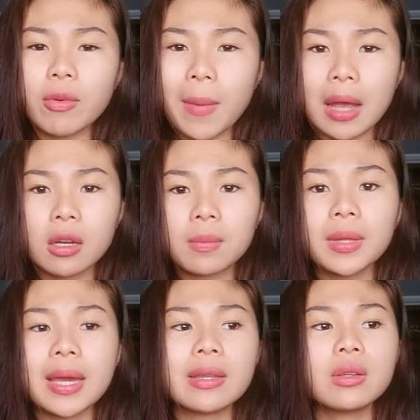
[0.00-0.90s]
When you have a
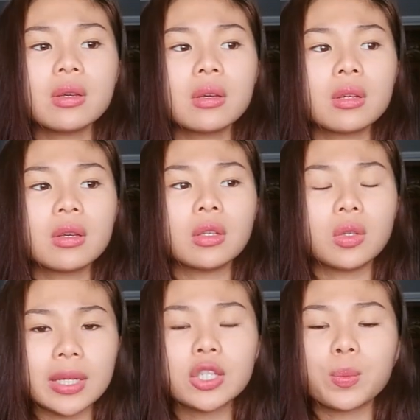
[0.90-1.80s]
backup plan,
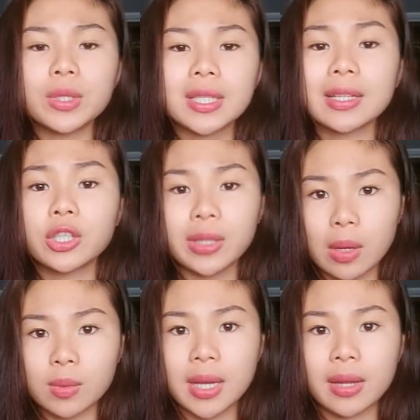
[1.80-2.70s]
you get to
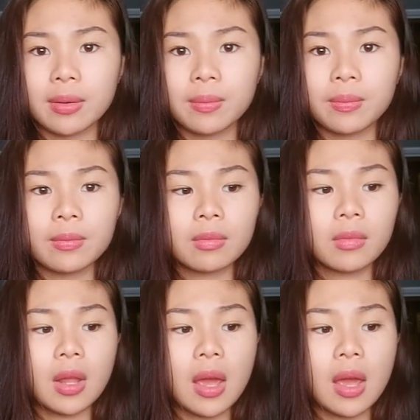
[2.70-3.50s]
protect your downside.